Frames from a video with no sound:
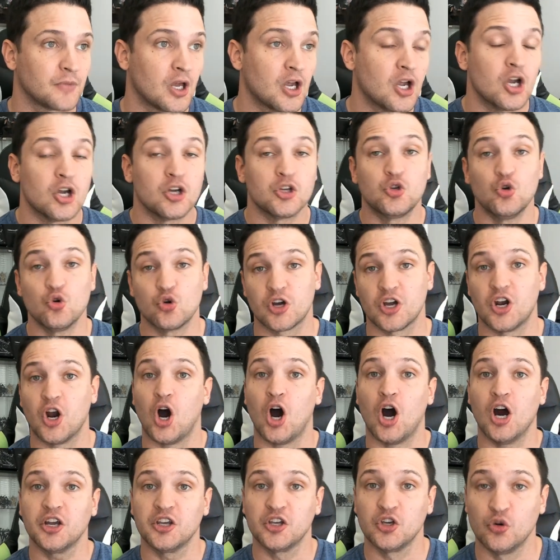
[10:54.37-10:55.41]
You could
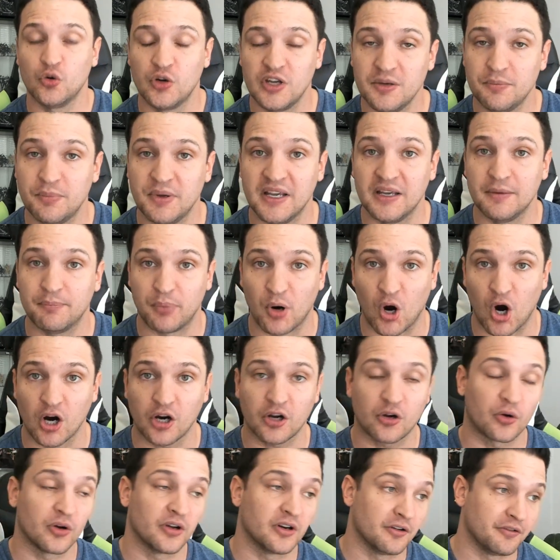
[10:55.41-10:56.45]
argue he beat
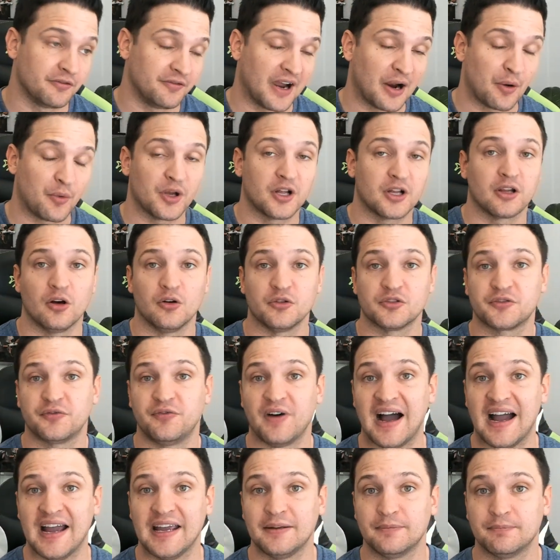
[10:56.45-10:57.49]
Parker in a very close fight.